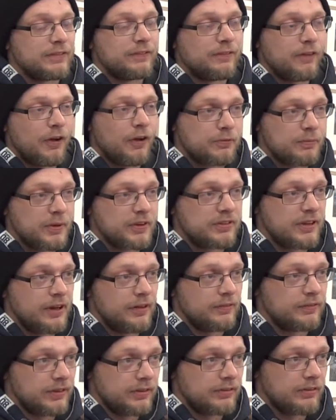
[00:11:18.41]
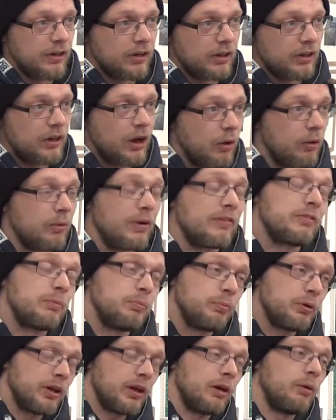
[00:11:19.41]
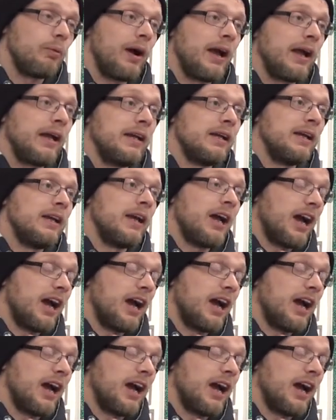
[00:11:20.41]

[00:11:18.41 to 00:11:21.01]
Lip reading: to force myself to sort of no, I have to put it away,